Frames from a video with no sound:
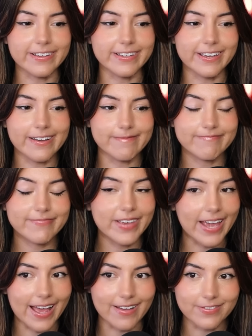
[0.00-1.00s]
Yep. Tell to
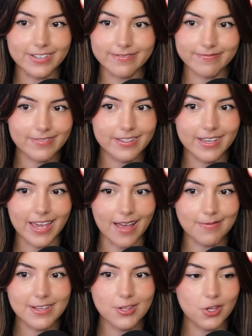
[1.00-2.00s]
me. have
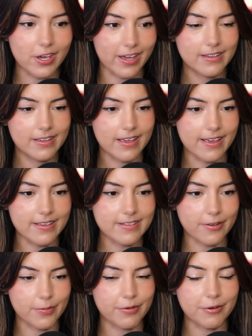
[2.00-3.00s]
Captain Jack is
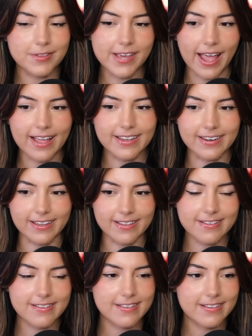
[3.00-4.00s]
our
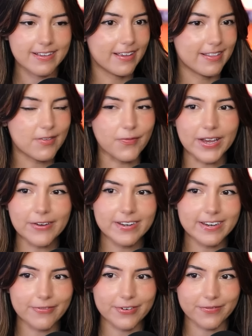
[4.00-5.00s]
protagonist. It's very
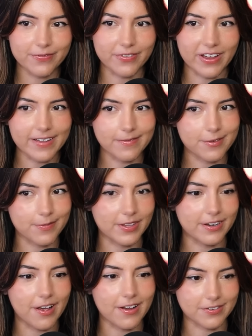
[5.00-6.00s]
different vibes from
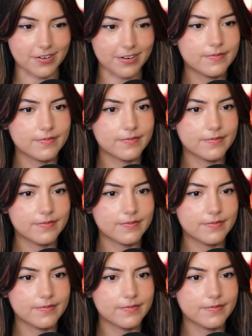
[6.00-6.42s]
the Doctor.